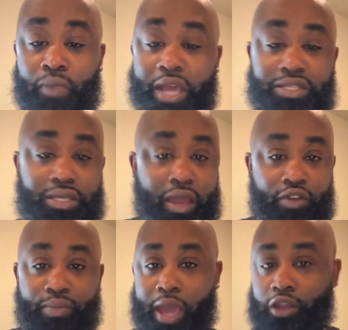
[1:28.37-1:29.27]
I see
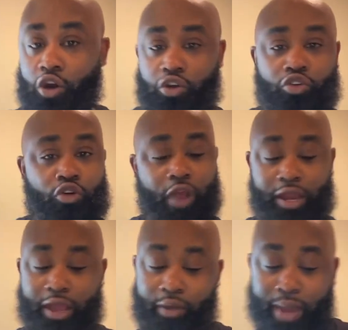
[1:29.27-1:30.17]
everybody logging on
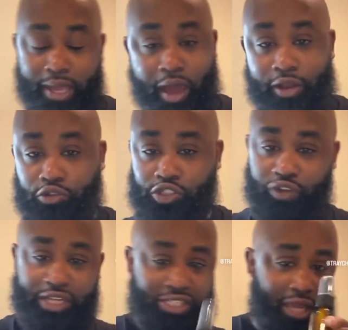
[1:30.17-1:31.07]
right now, man. Y'all know
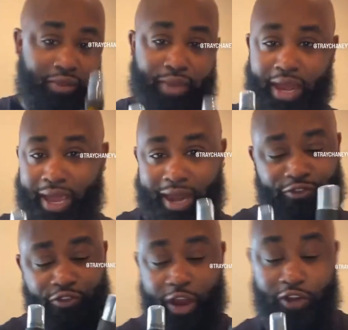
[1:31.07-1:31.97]
Trey Chaney, man. I got
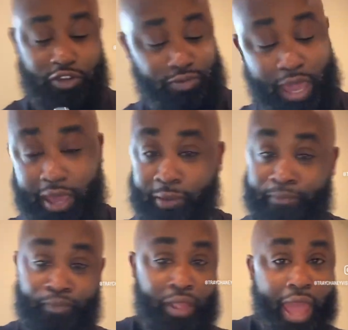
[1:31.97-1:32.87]
the fragrance, man.
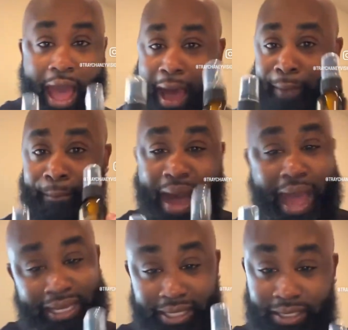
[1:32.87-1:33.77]
Our
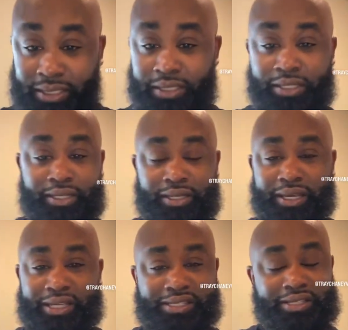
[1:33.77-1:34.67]
body.
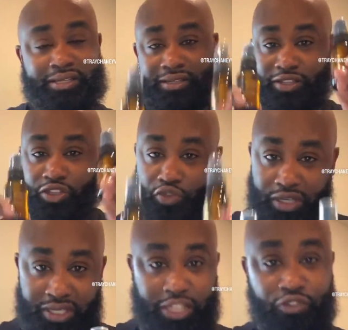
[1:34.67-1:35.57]
It's the
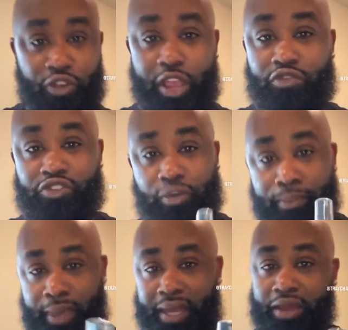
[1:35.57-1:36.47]
unisex fragrance for
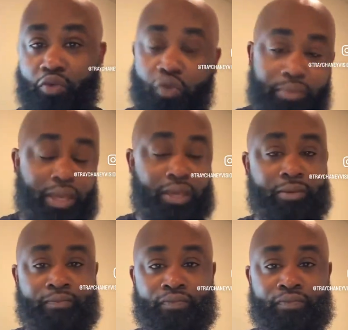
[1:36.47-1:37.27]
men and women.